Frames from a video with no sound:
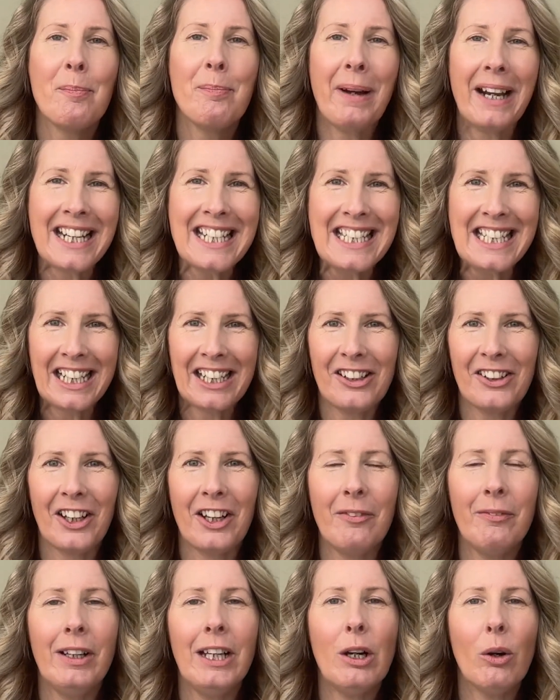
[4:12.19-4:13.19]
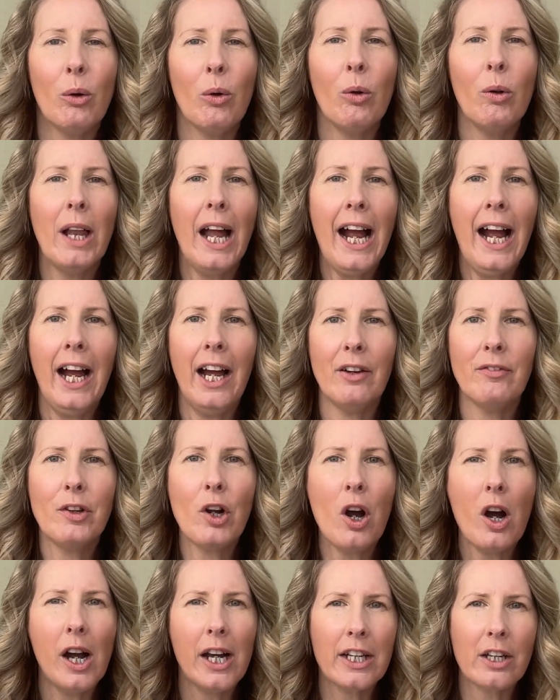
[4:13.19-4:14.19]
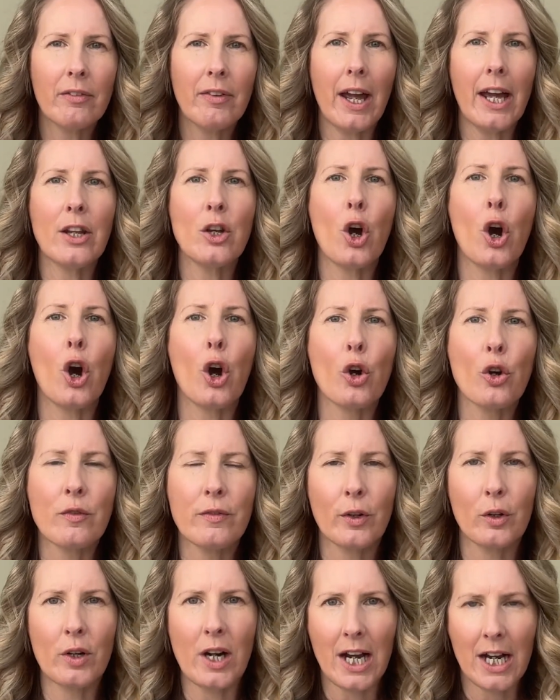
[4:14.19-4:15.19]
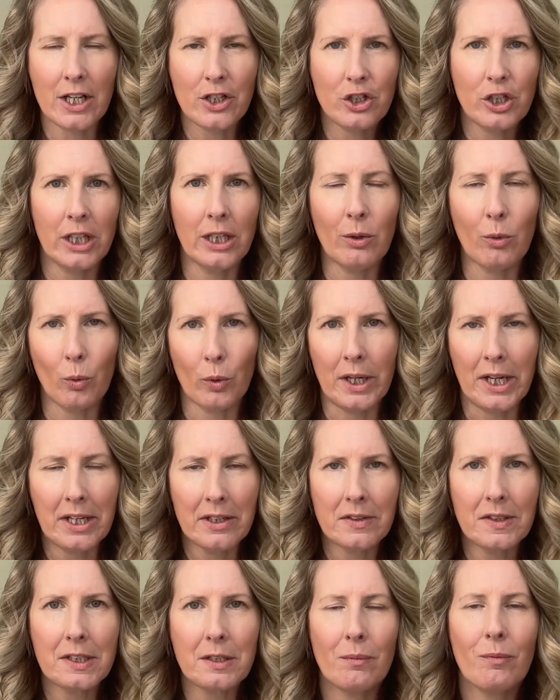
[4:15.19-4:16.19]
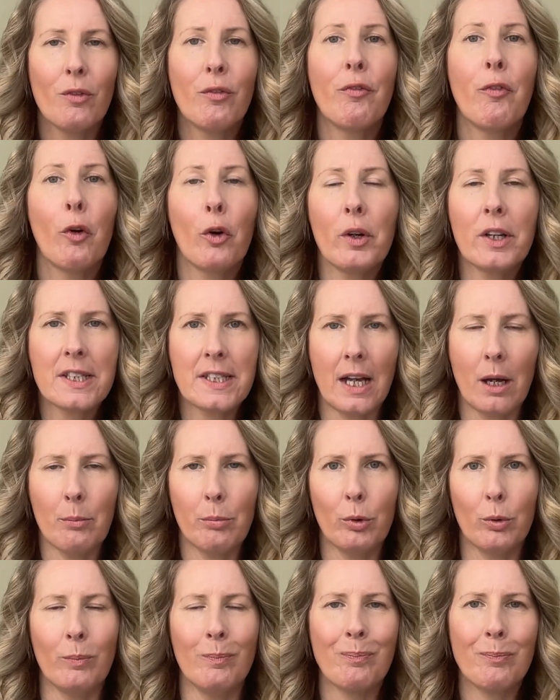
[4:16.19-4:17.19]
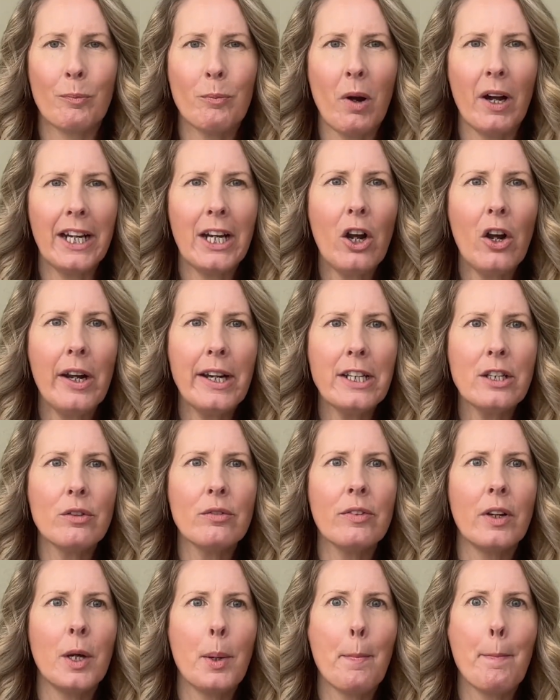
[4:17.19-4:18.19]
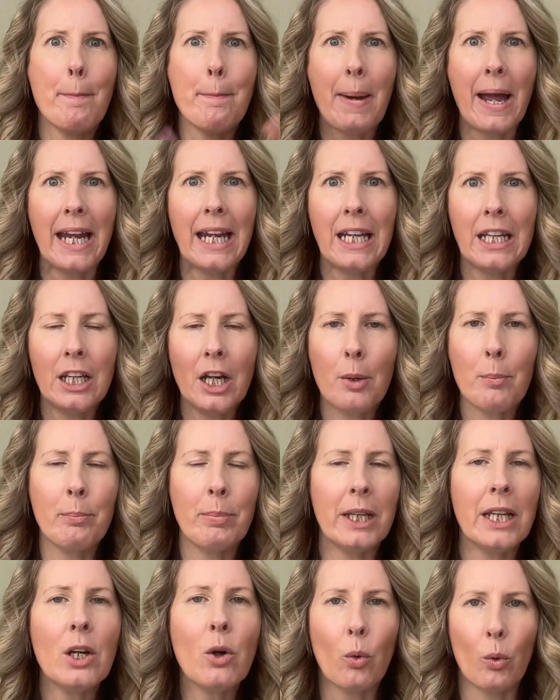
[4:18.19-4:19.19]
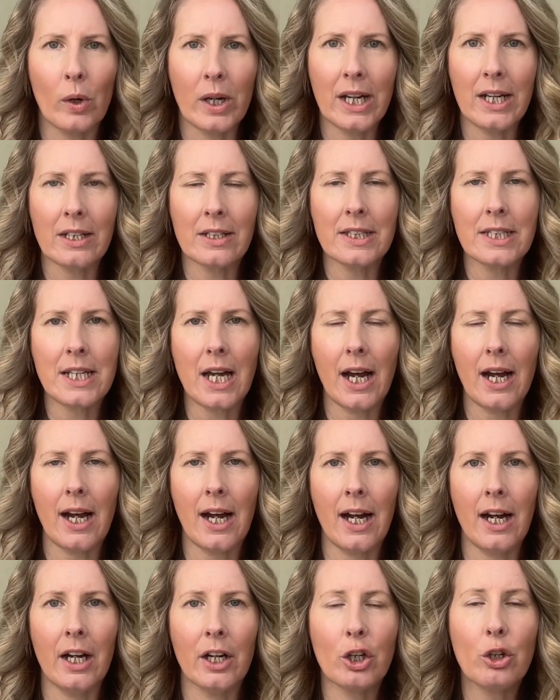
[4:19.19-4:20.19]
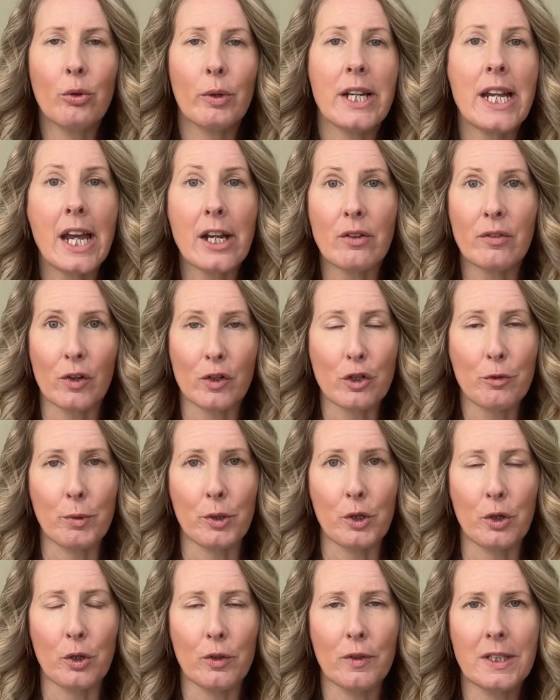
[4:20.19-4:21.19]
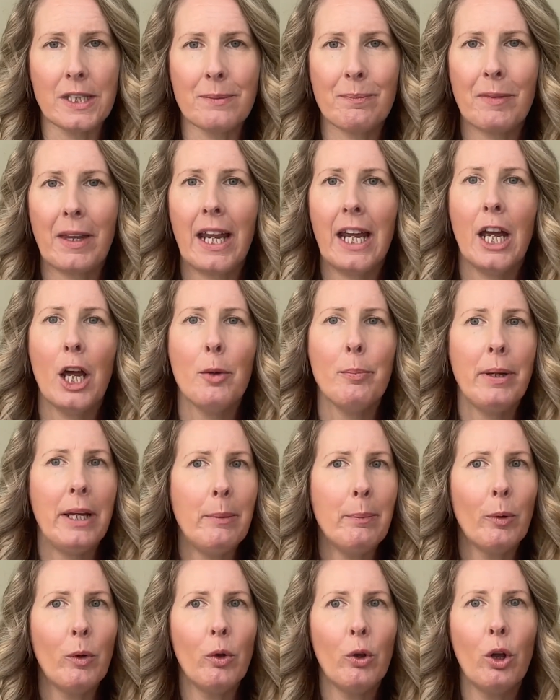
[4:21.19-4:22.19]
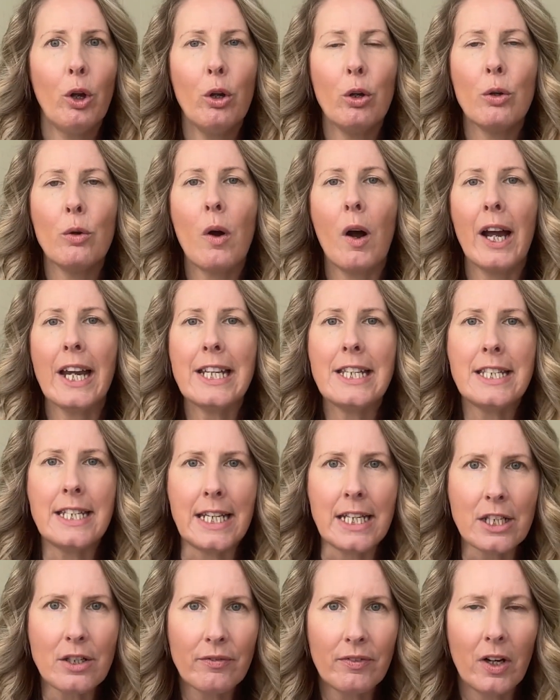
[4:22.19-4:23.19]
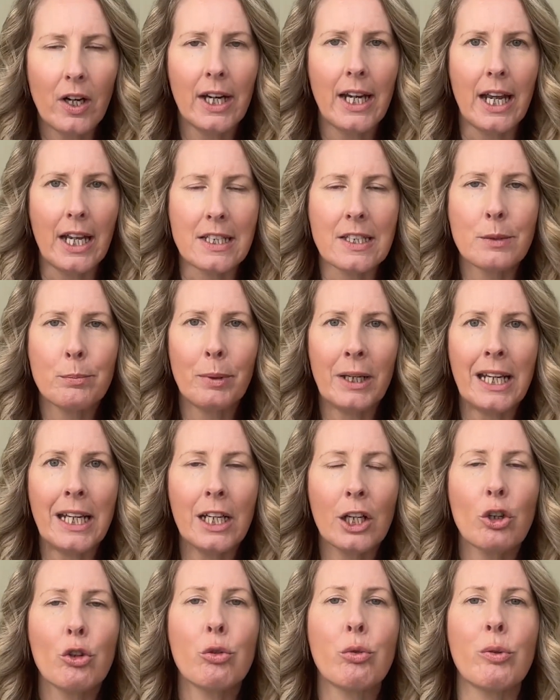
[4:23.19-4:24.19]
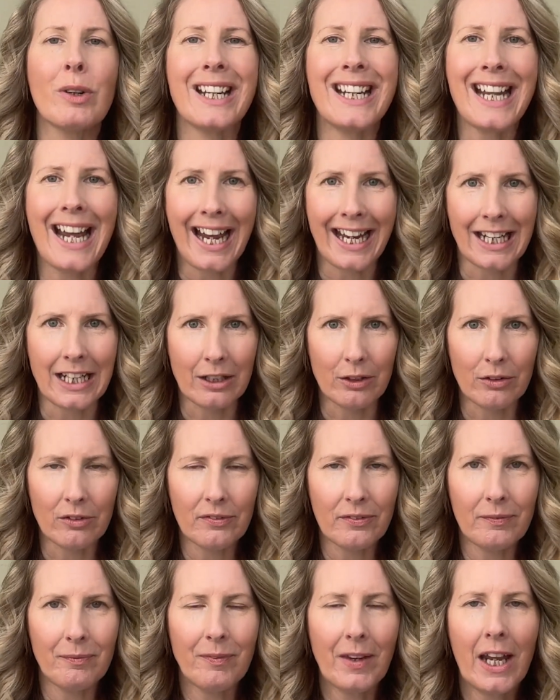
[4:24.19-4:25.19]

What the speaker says: Basically, we all have kind of an overarching audience. For example, my kind of main big audience are creative entrepreneurs, people who identify as being creative.